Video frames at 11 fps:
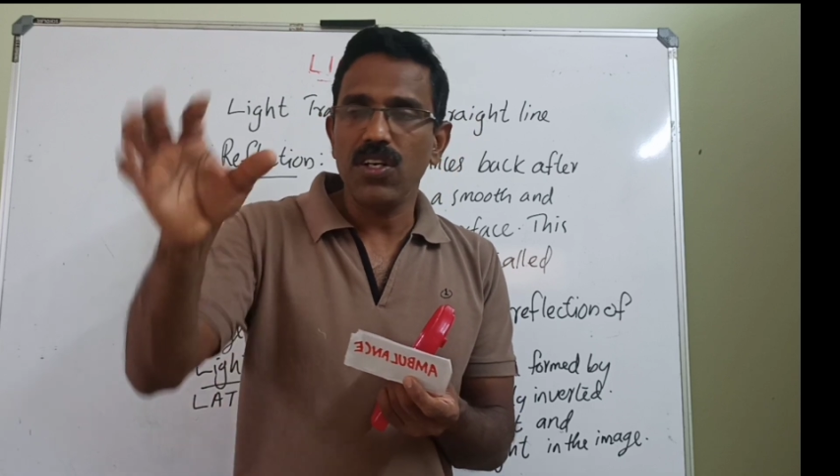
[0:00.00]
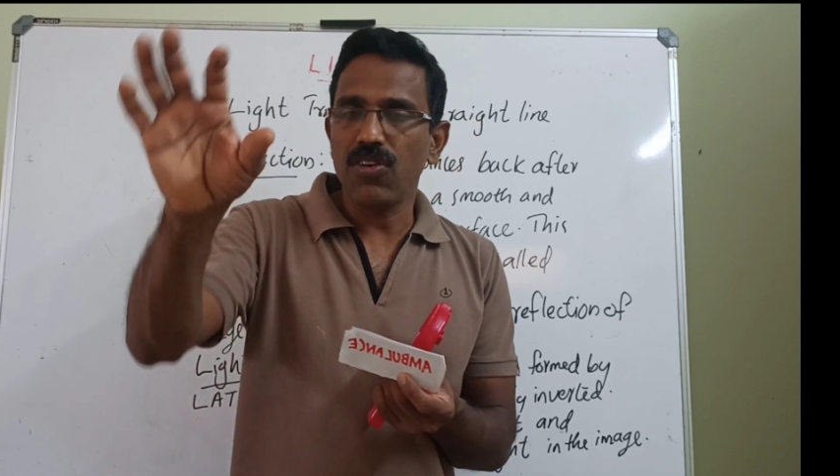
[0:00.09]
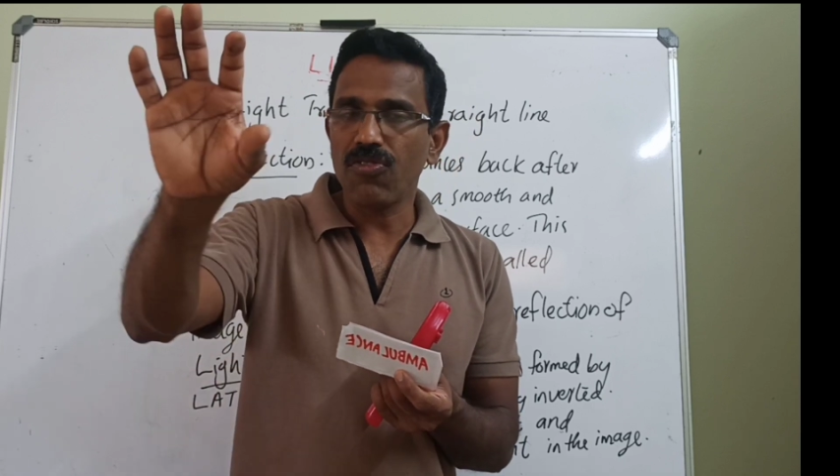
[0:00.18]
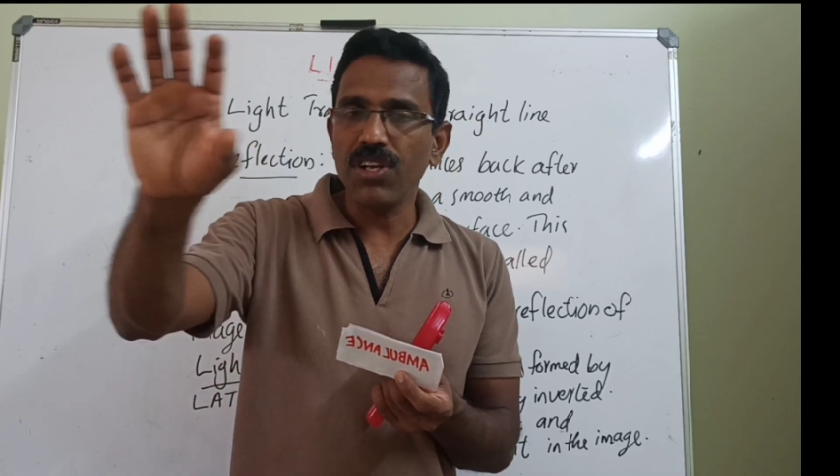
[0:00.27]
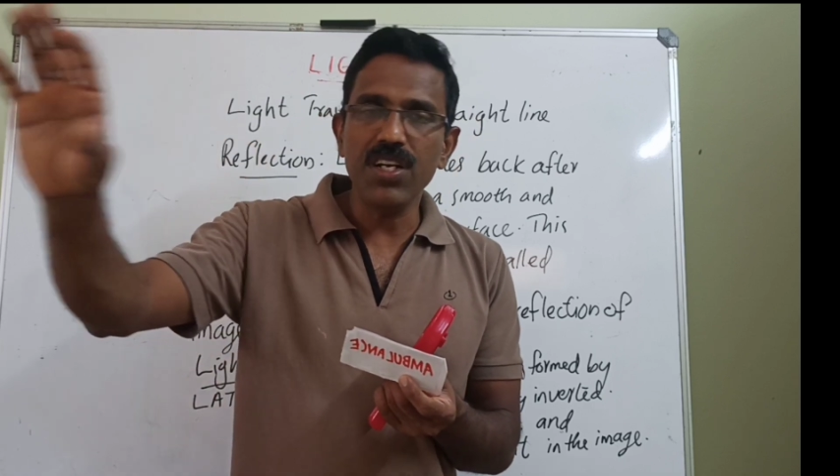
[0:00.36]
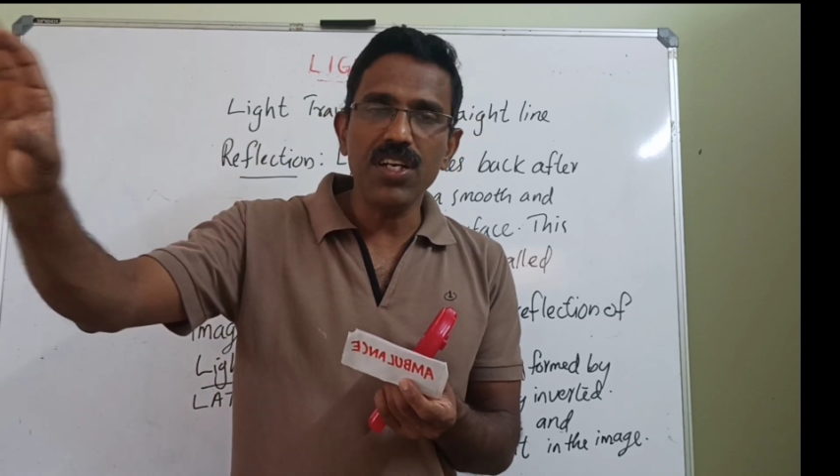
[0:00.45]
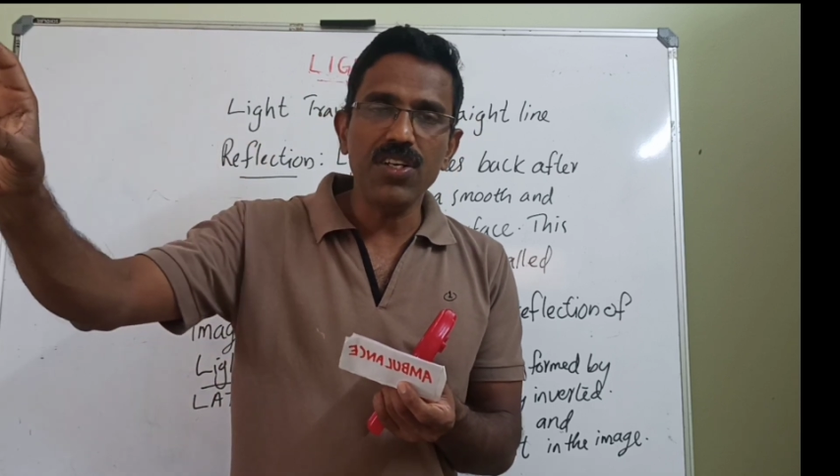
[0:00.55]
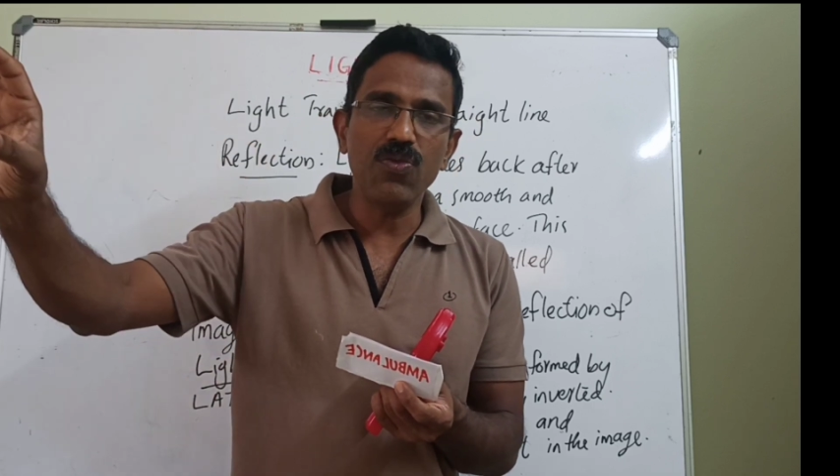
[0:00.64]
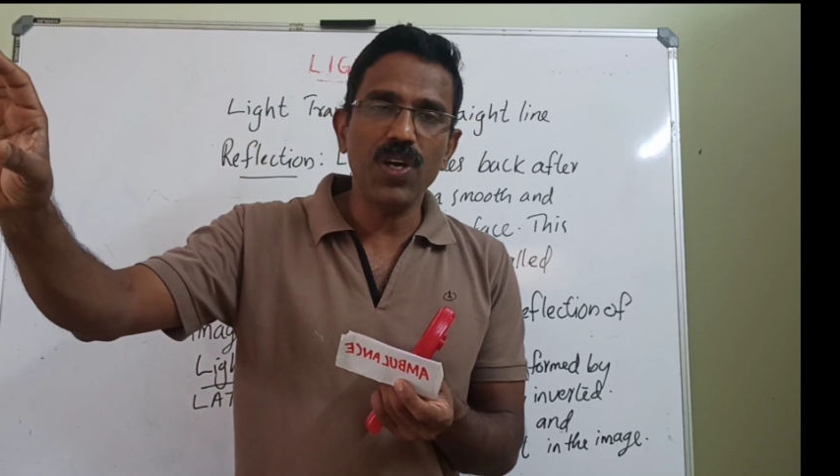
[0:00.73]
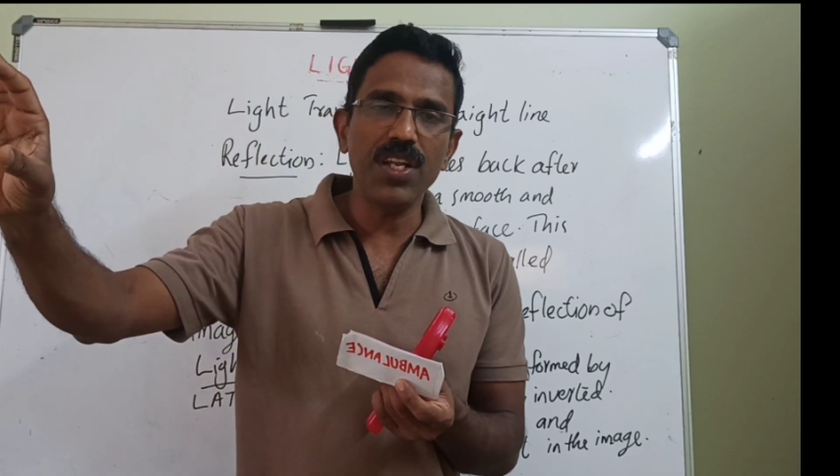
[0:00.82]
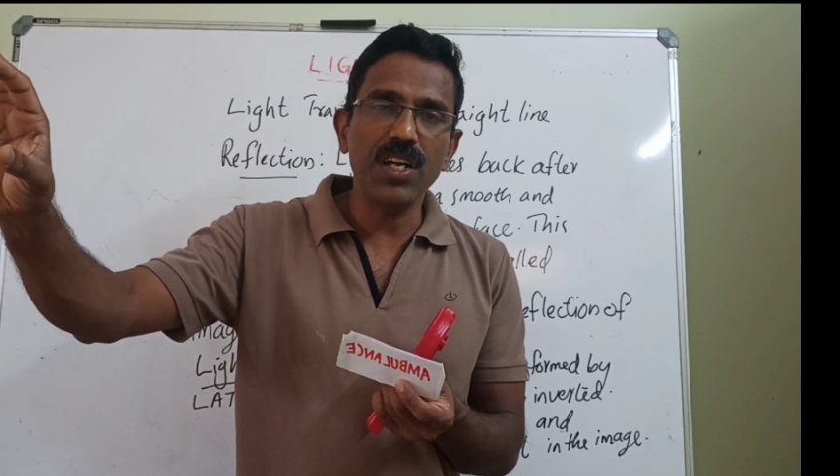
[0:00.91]
read
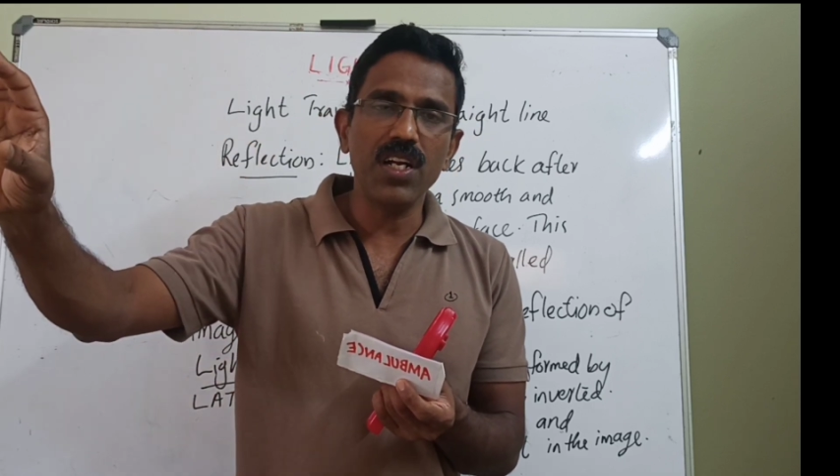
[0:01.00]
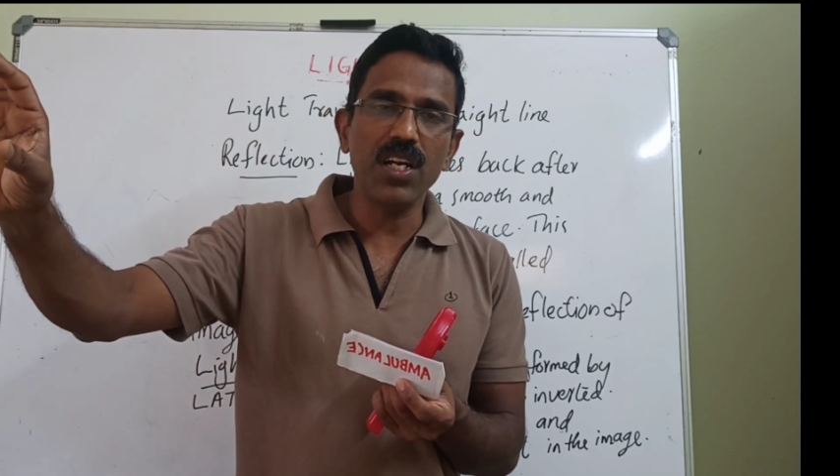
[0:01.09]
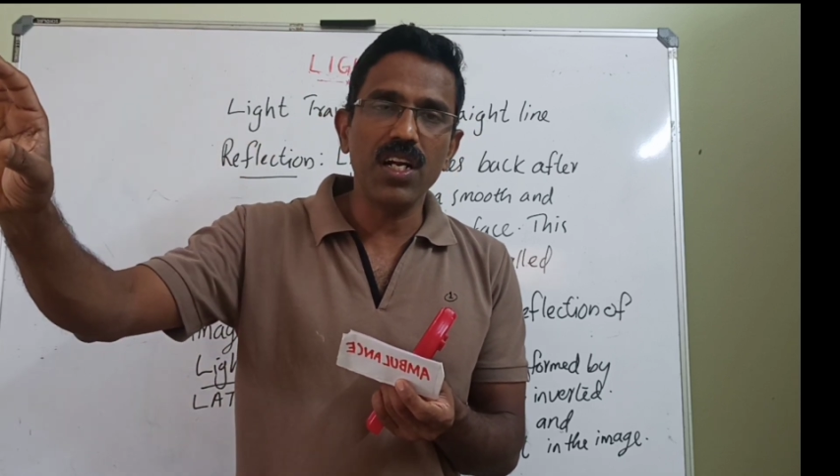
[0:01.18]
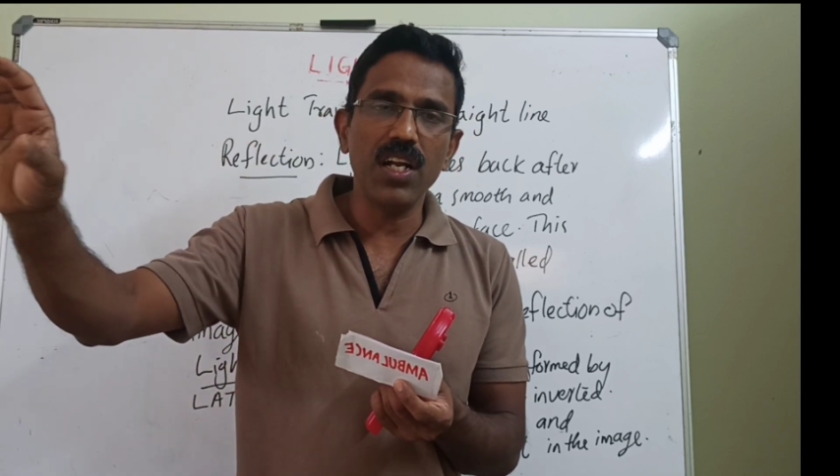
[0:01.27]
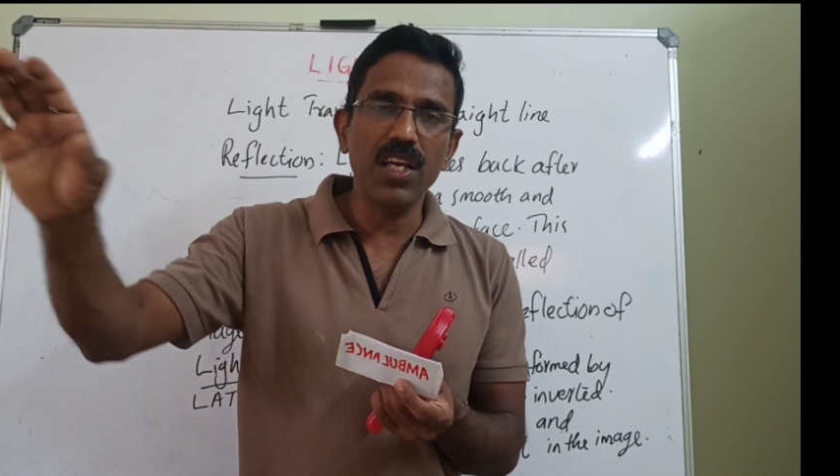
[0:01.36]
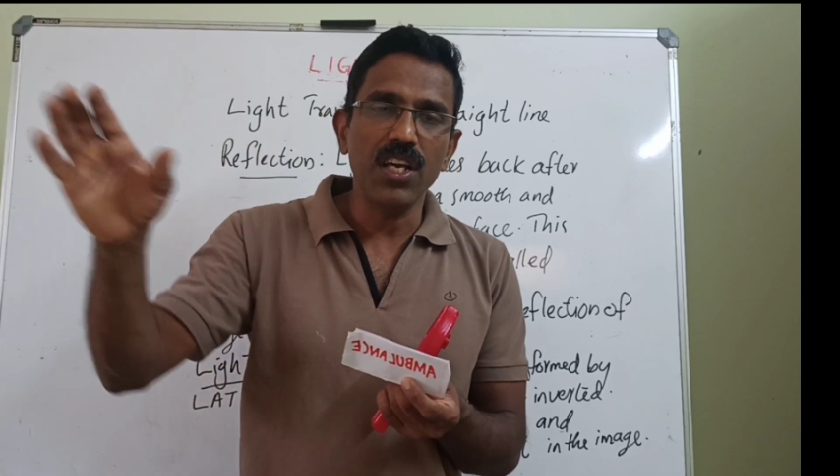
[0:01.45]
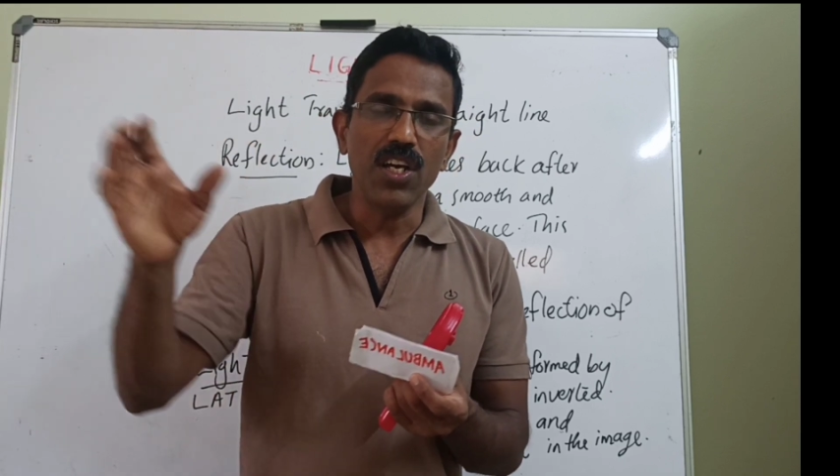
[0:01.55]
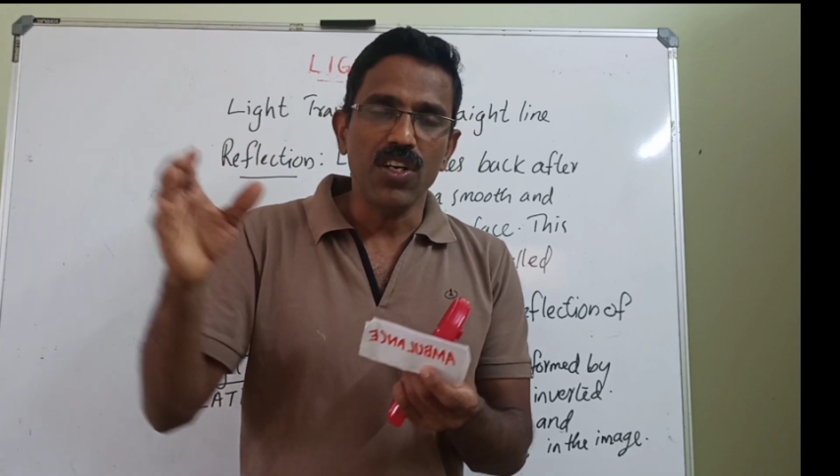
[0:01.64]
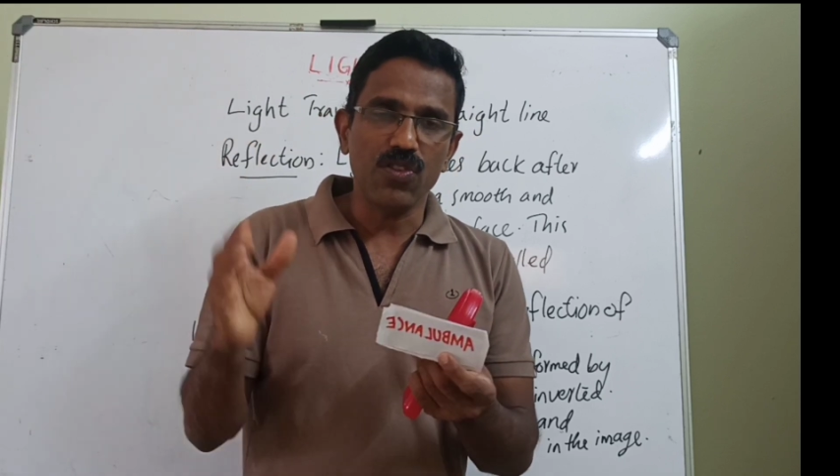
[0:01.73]
it very clearly,